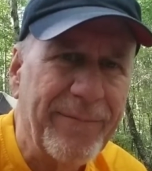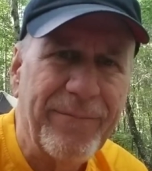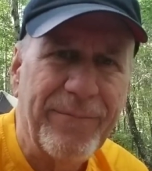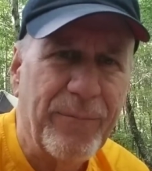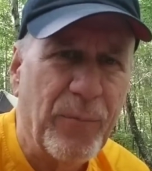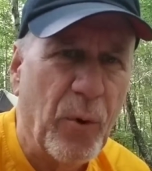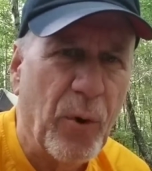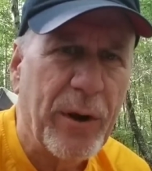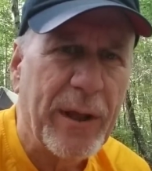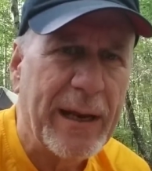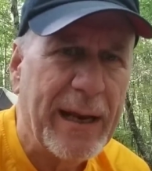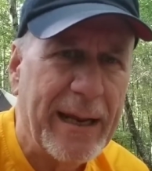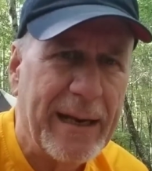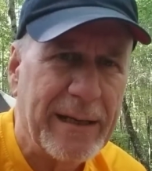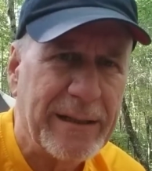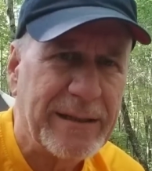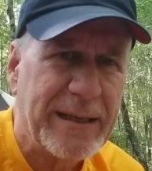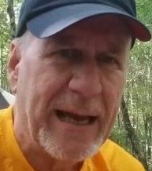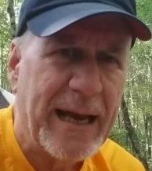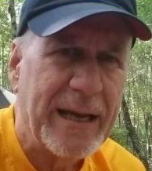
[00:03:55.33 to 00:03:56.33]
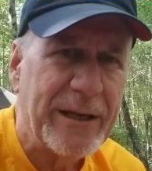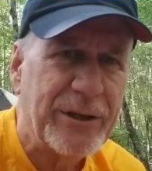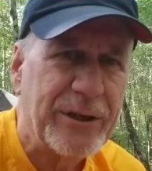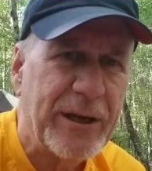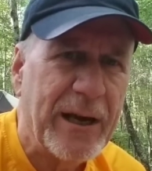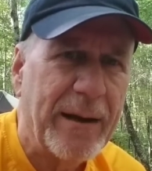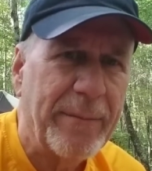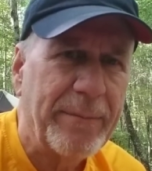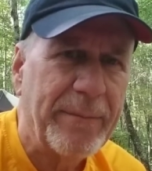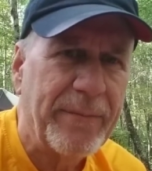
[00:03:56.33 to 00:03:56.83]
working in a sign
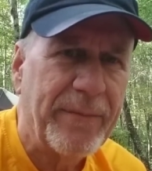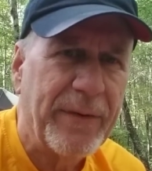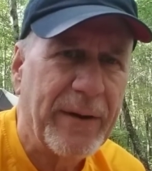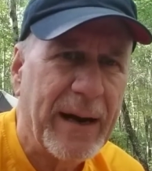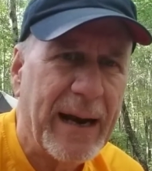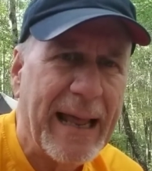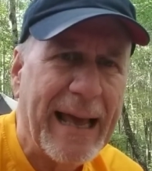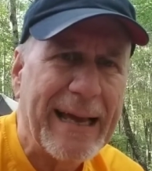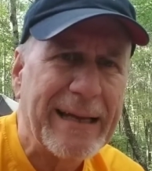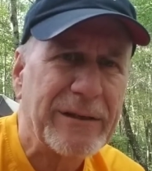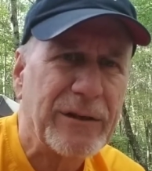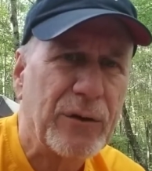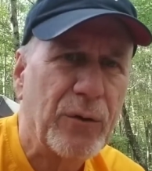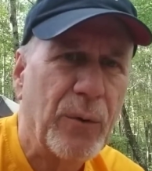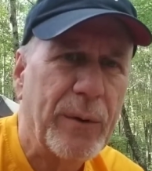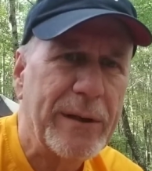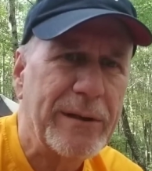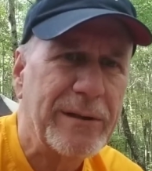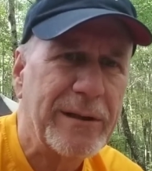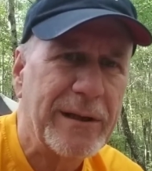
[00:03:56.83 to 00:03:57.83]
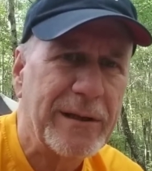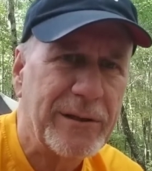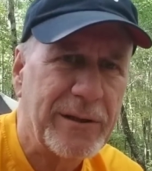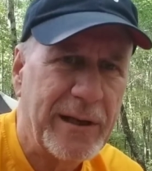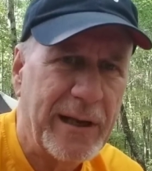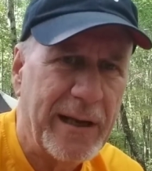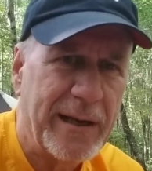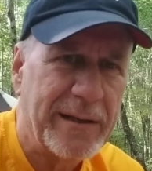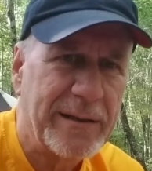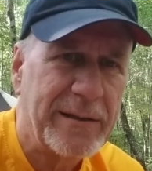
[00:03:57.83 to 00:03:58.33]
shop for the last 26
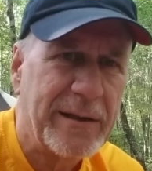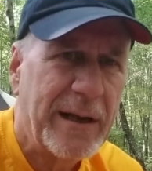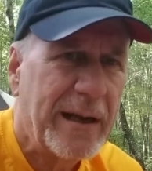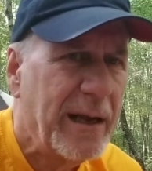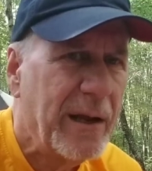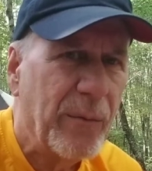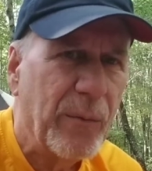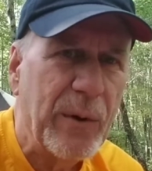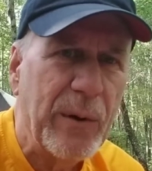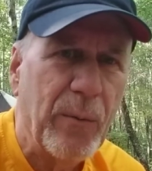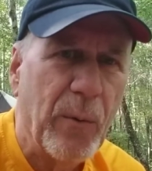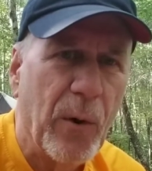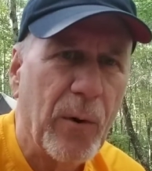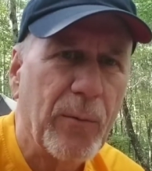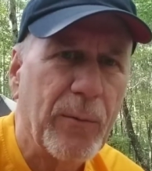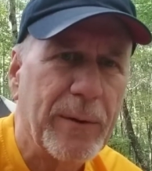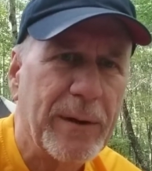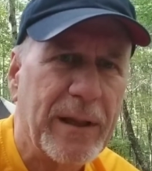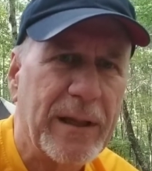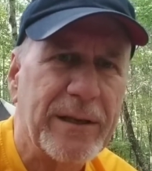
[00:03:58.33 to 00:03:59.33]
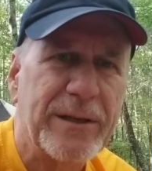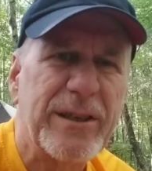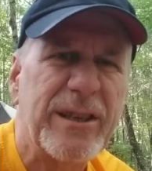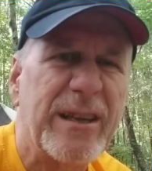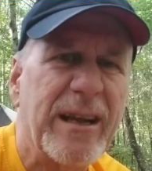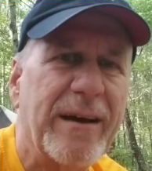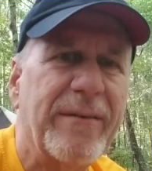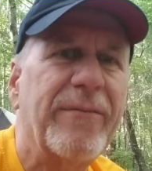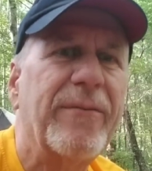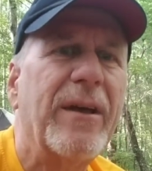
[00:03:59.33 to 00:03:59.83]
years, we work with this
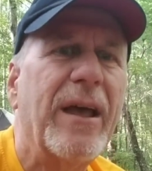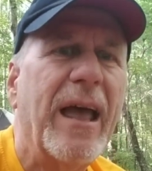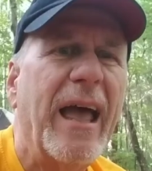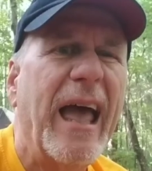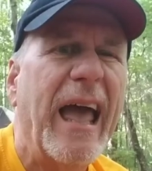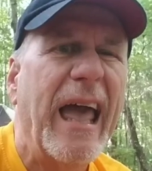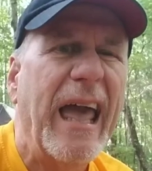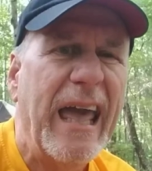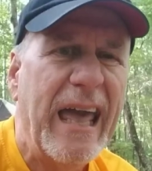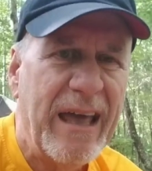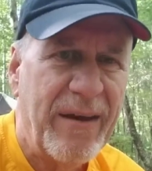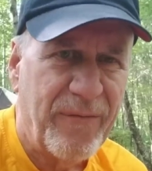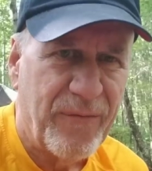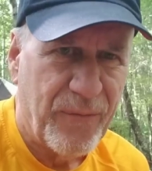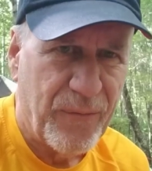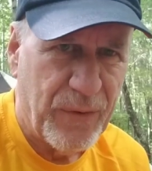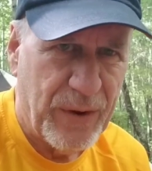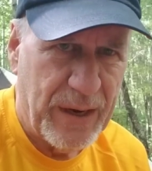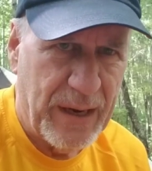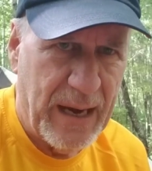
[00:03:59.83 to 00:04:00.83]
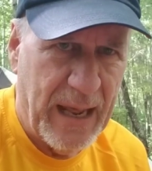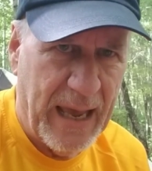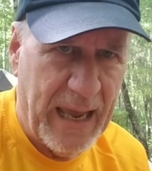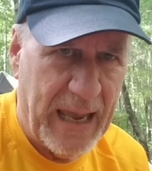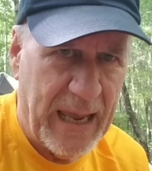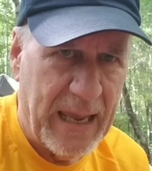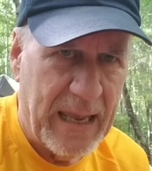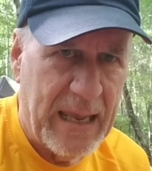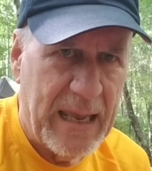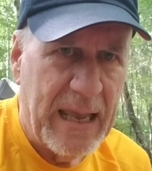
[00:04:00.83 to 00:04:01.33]
stuff every
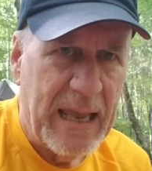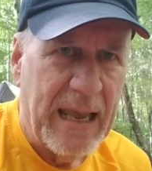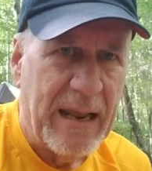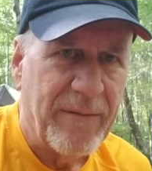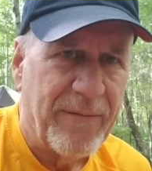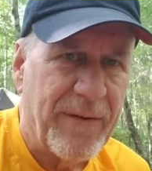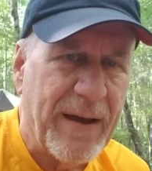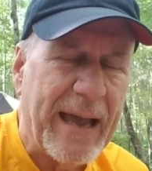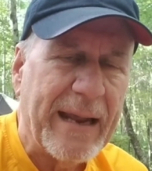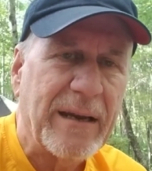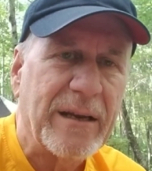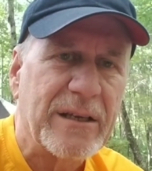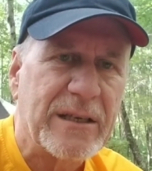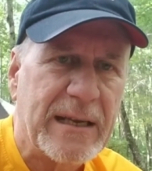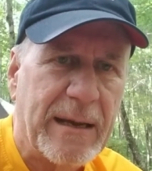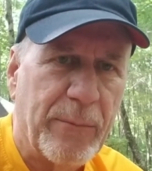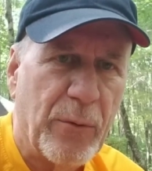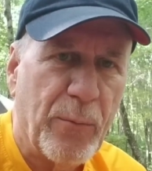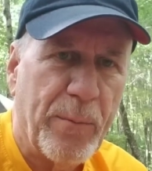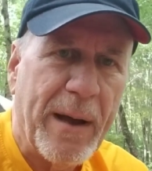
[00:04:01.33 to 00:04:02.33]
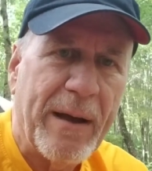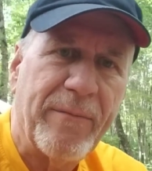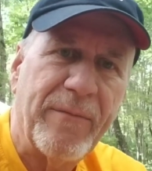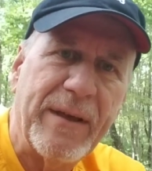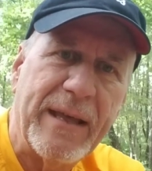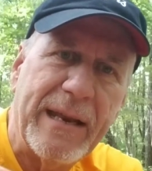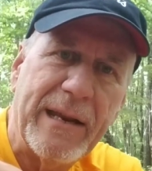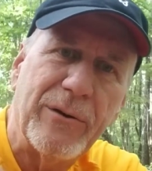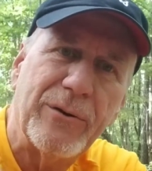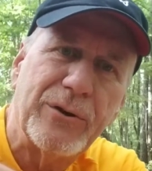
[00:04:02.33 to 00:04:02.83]
day. In fact, in some of my
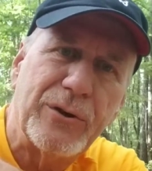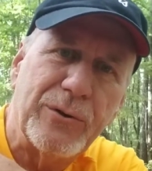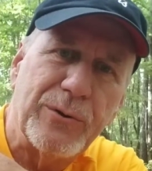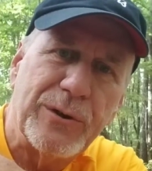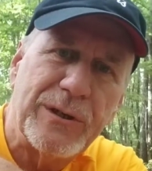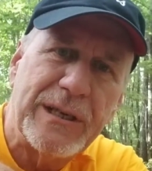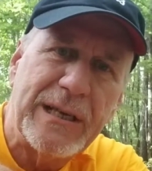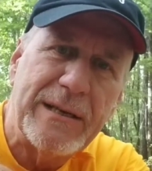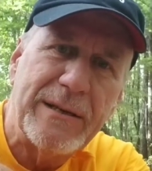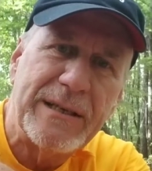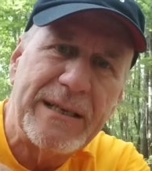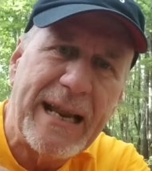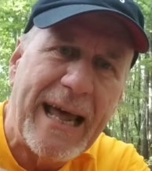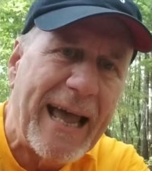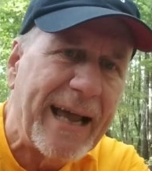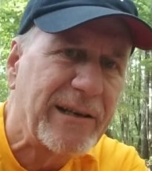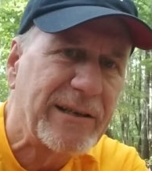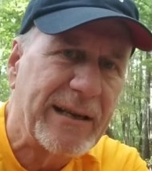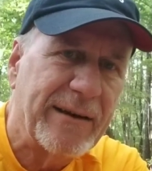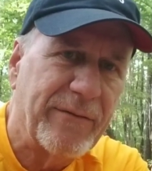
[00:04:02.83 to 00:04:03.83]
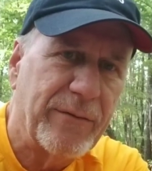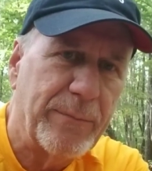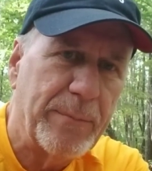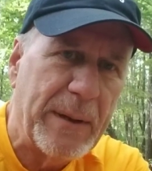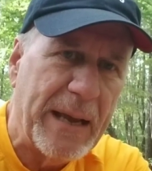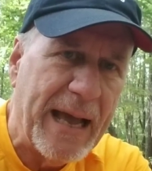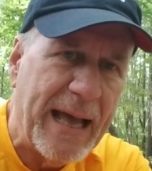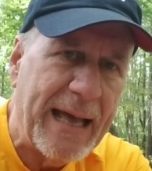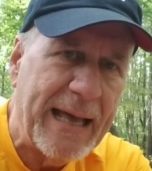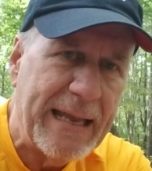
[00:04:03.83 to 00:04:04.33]
videos, you'll see stacks of it
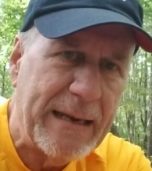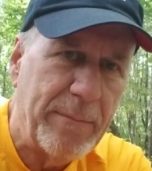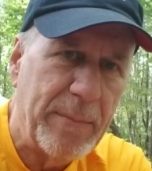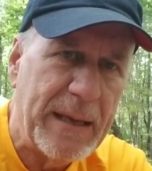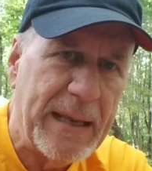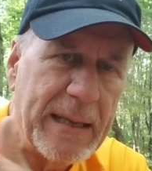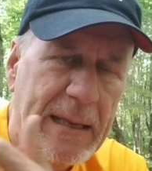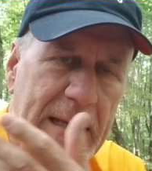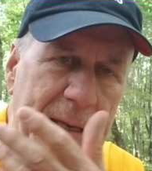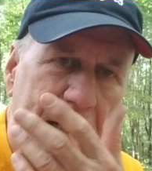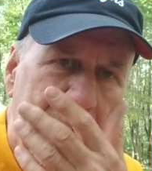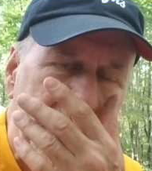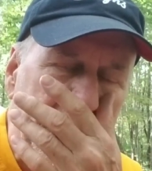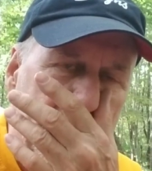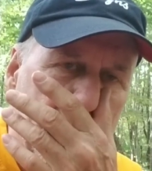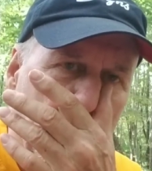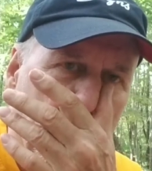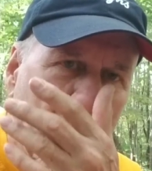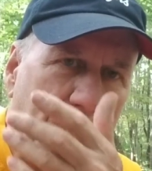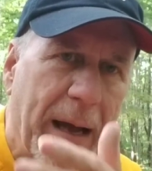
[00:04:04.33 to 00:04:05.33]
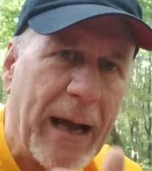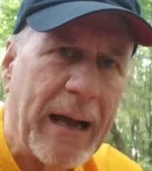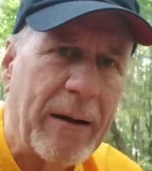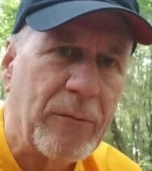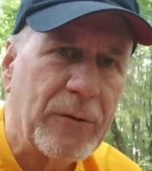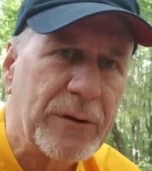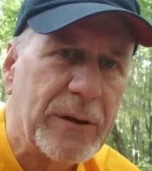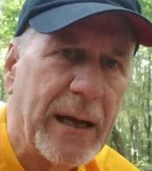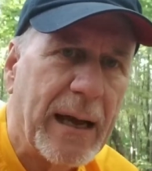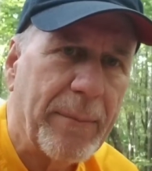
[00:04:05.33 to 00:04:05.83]
behind me. So I
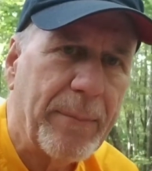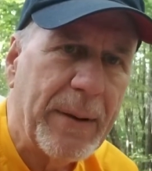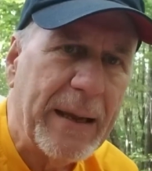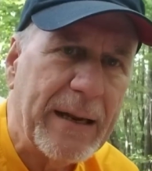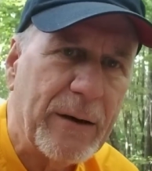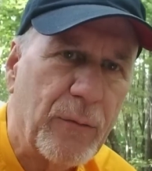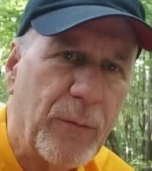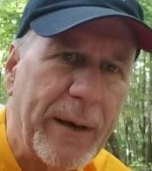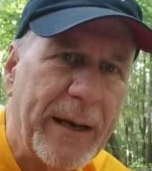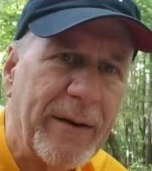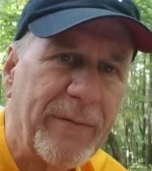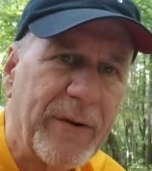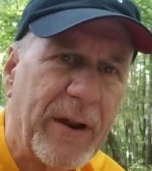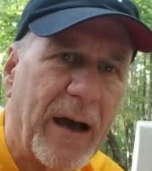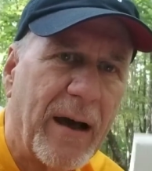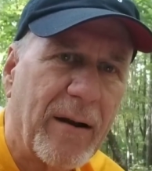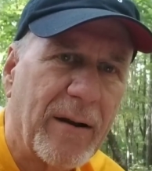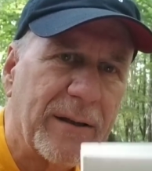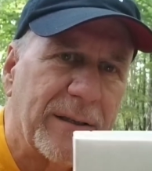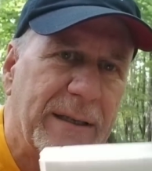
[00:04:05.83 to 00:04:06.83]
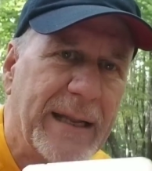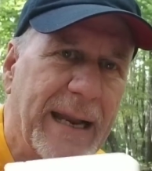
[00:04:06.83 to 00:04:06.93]
paid $12,